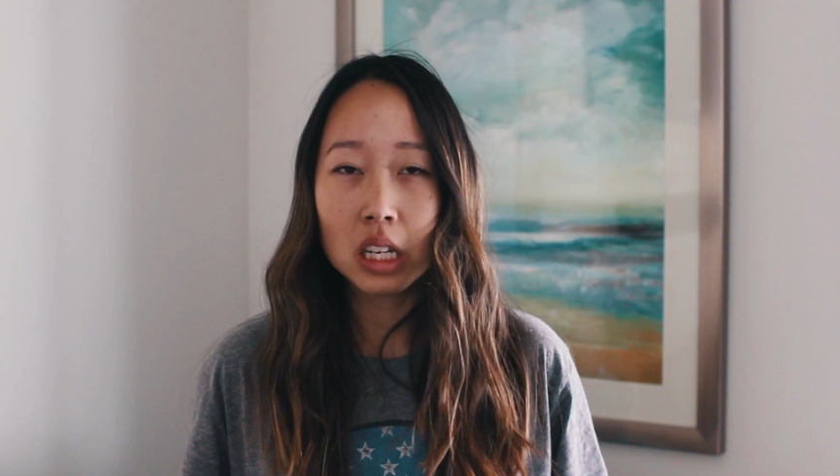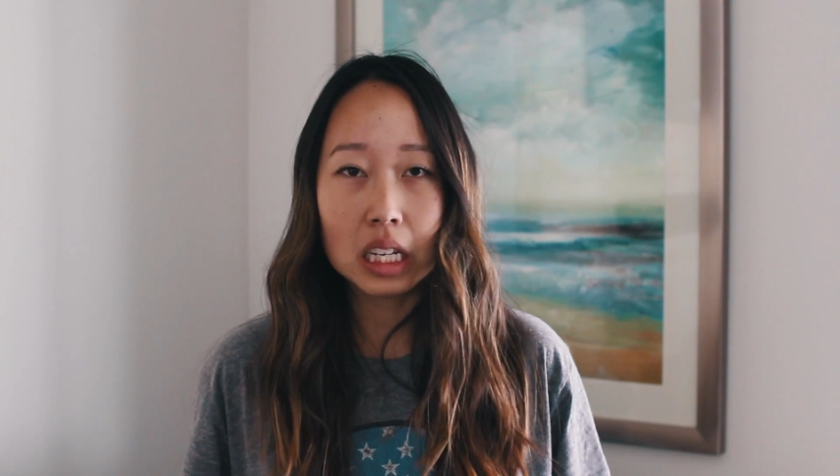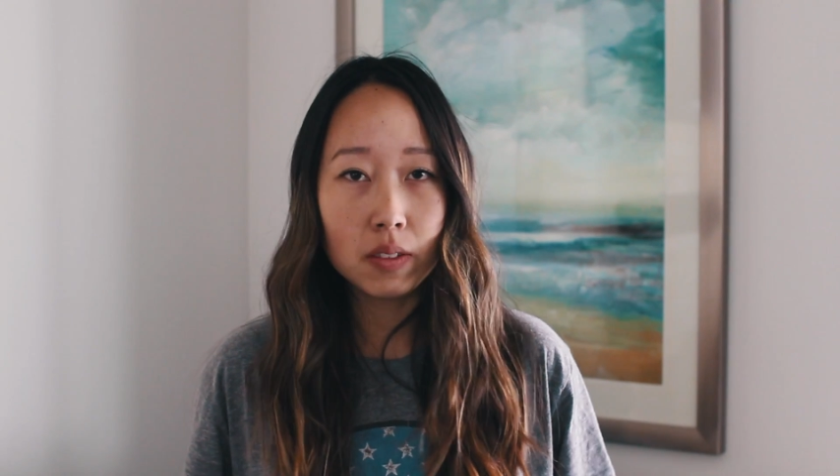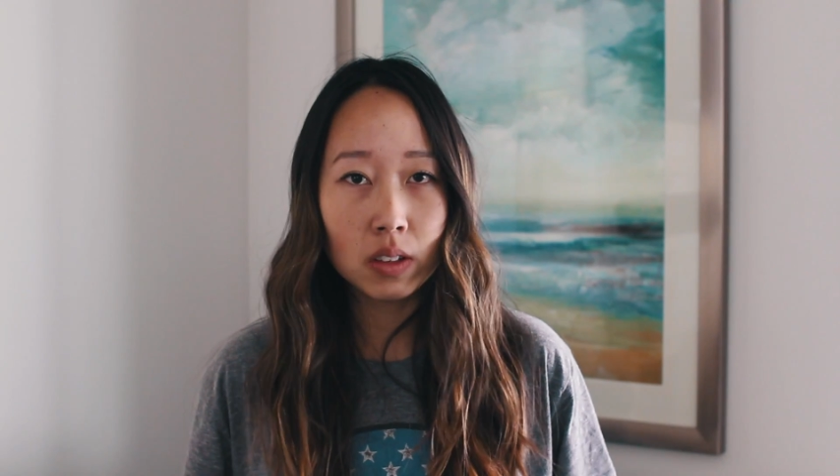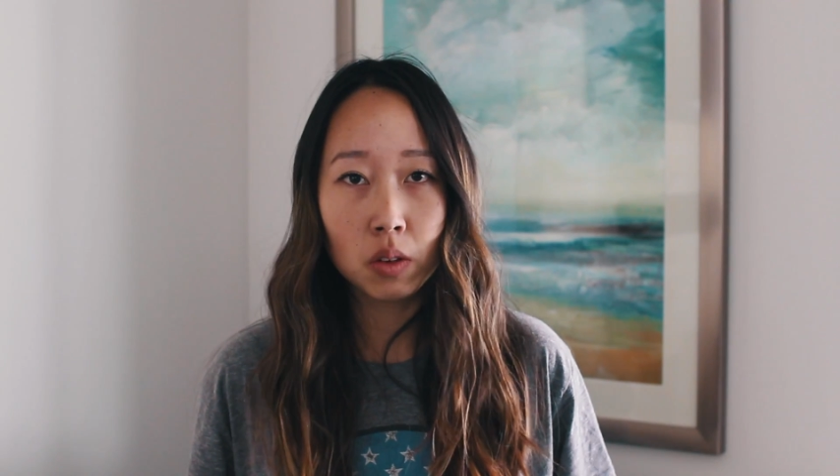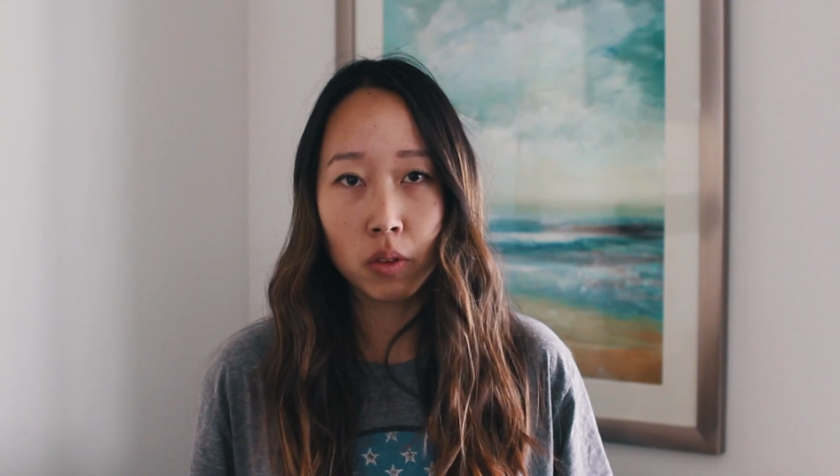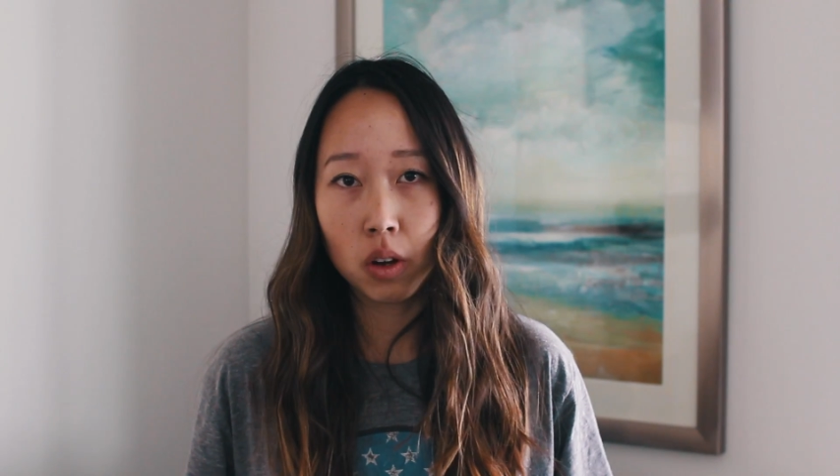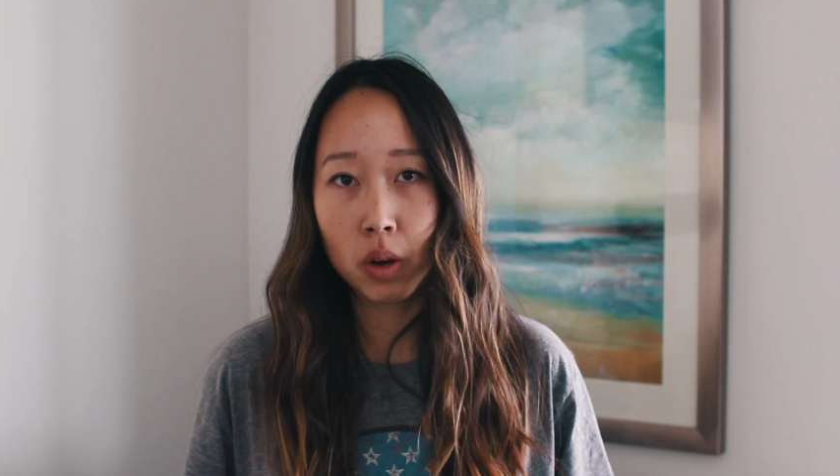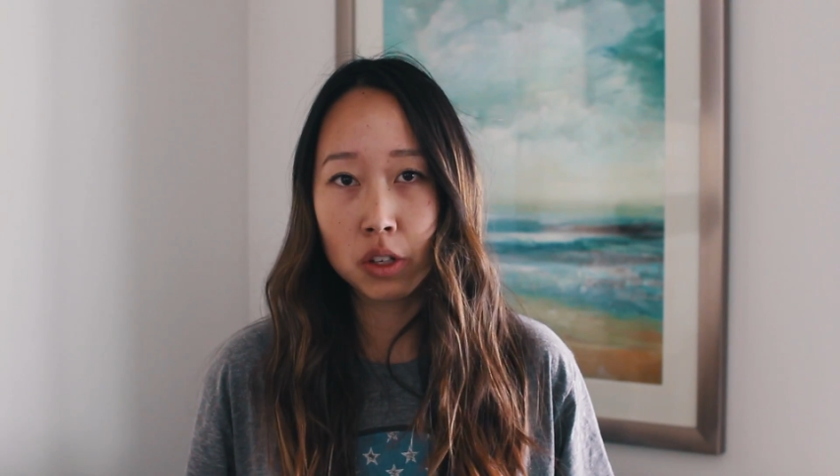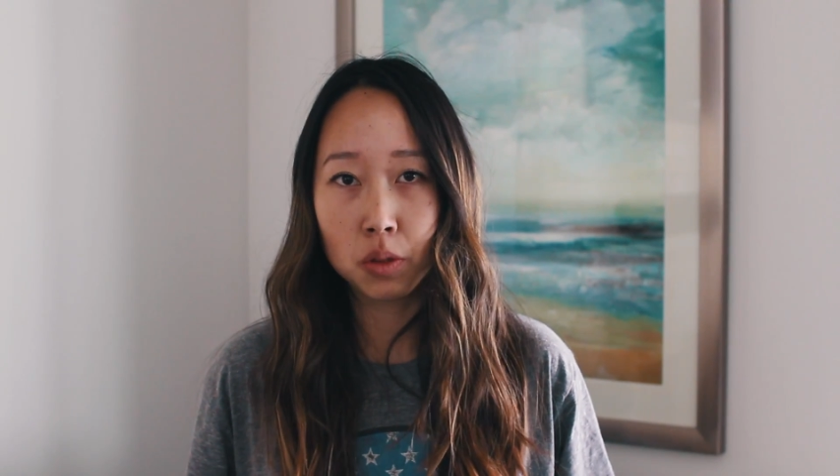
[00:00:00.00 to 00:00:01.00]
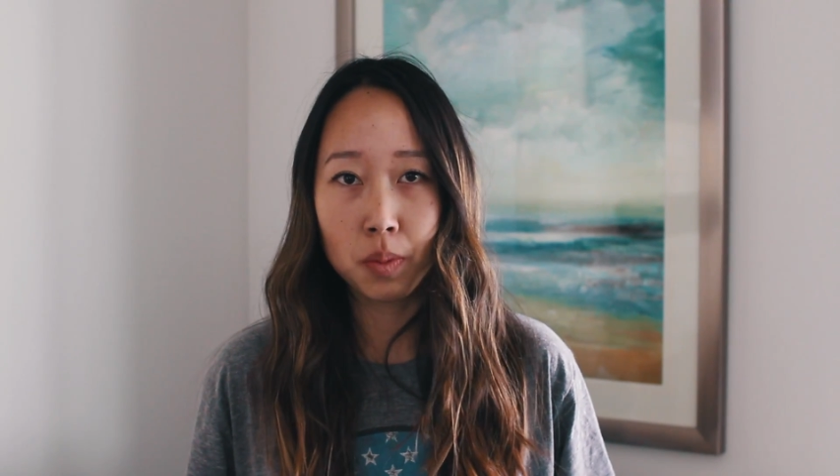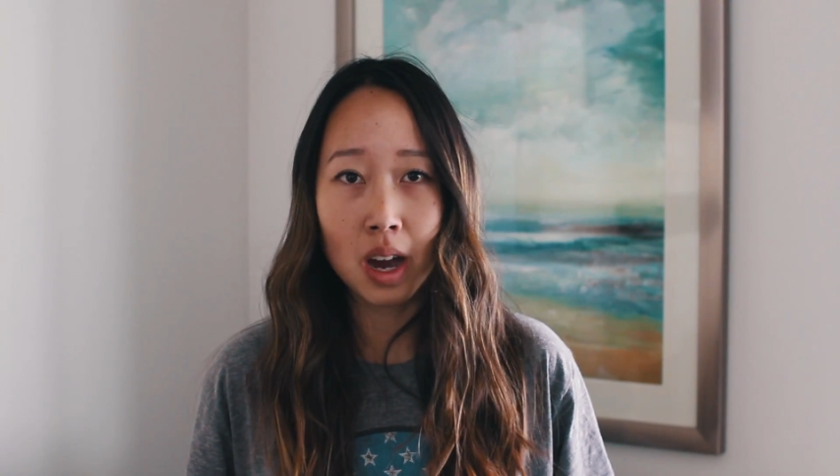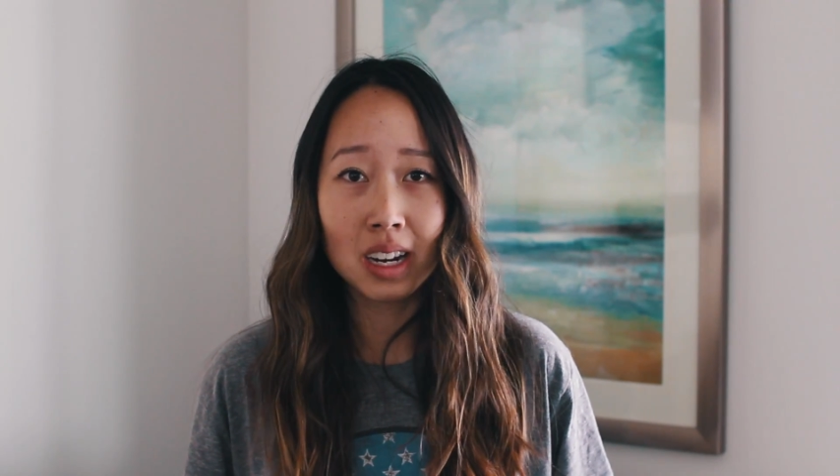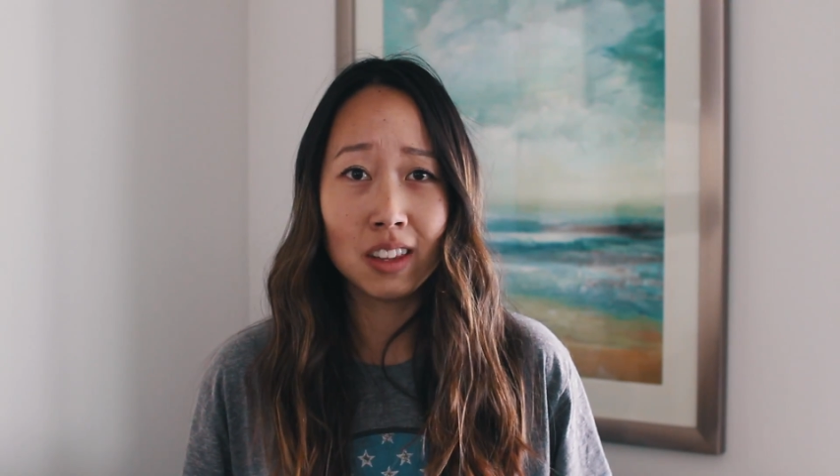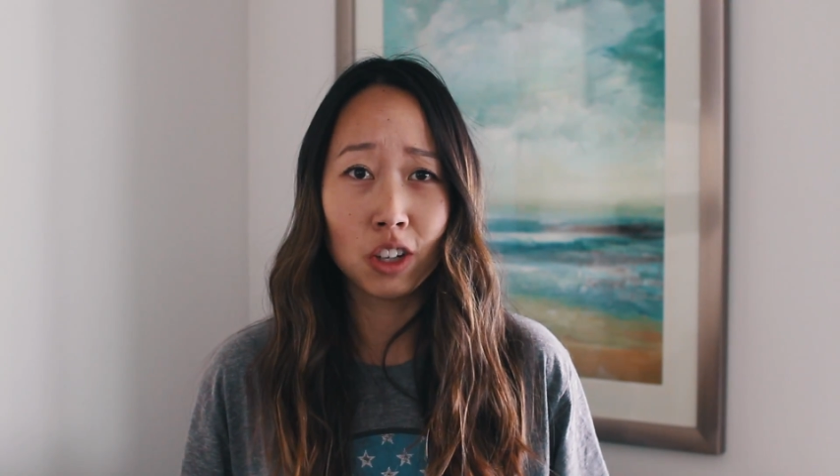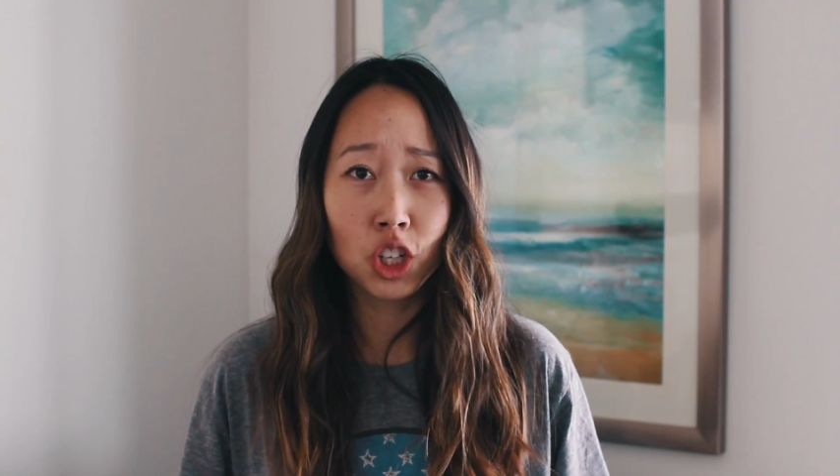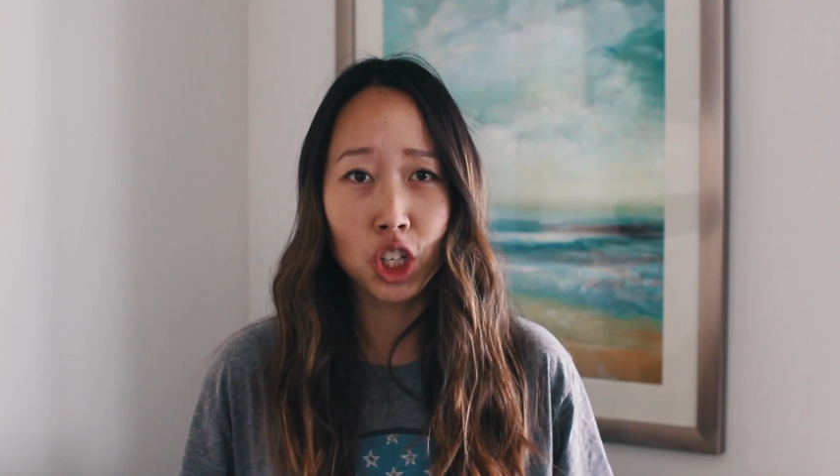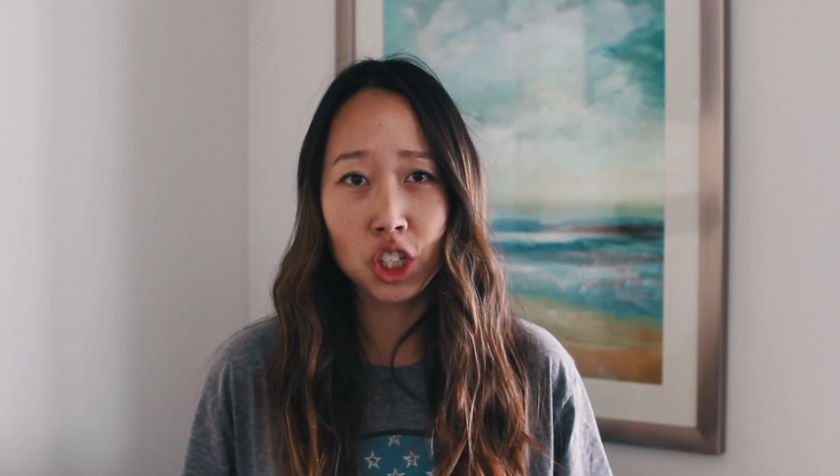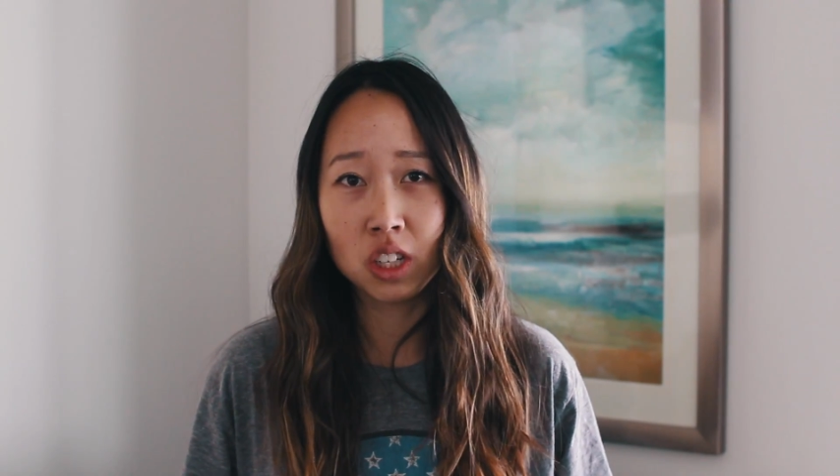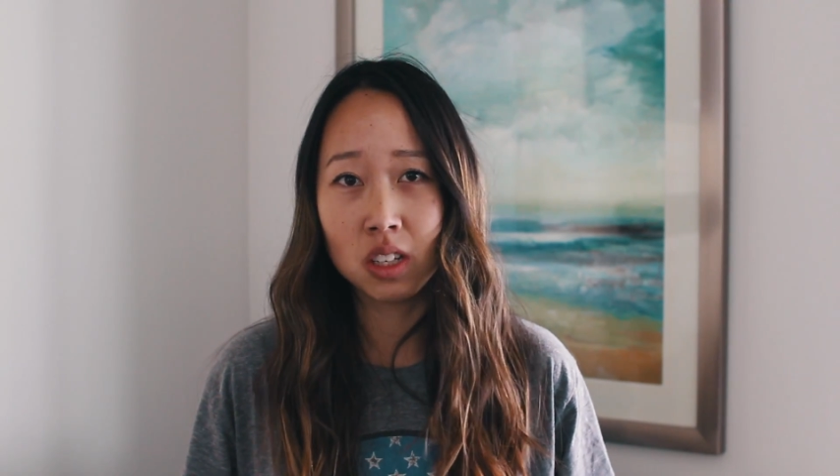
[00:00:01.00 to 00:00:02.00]
even around your body, and they're
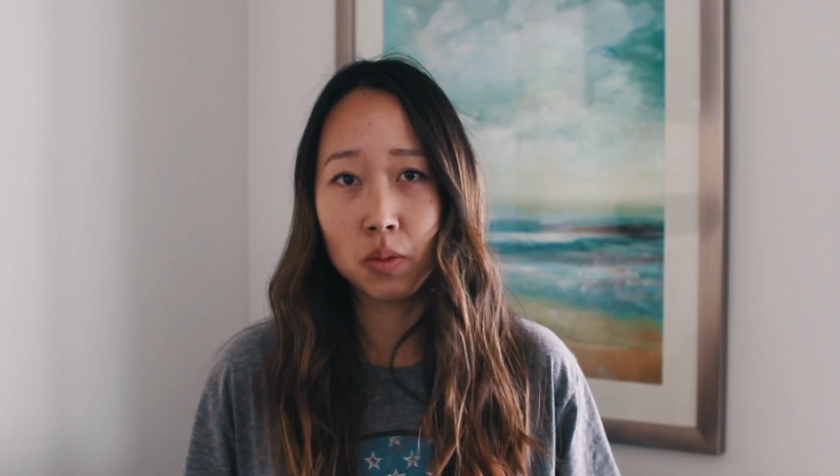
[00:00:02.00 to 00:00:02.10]
cushioned,